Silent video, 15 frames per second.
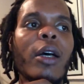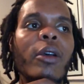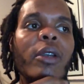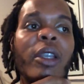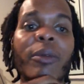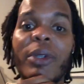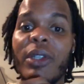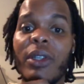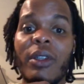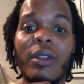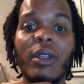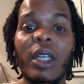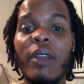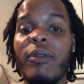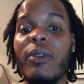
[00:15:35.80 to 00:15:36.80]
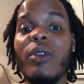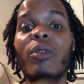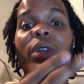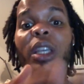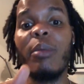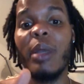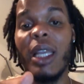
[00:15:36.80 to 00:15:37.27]
it was if you
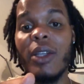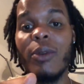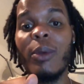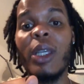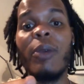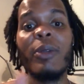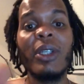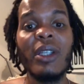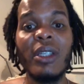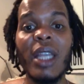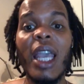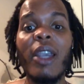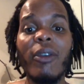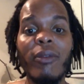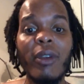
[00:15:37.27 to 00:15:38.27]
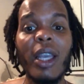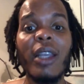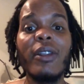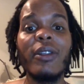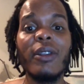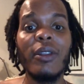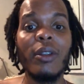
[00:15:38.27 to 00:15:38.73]
did pass away, it was a
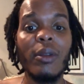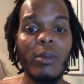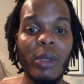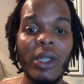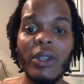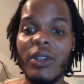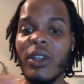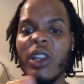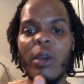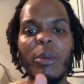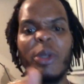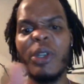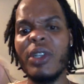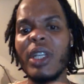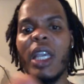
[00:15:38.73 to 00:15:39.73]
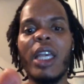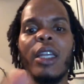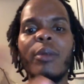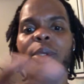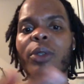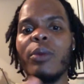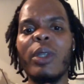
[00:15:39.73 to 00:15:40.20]
sacrifice because the numbers just add up
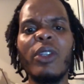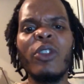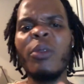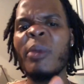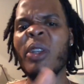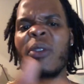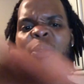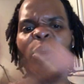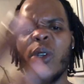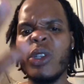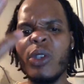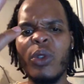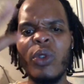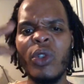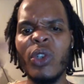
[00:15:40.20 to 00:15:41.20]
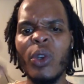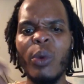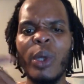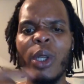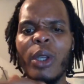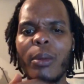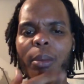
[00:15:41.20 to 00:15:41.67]
to it. Too many 42s
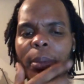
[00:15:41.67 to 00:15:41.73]
showing up.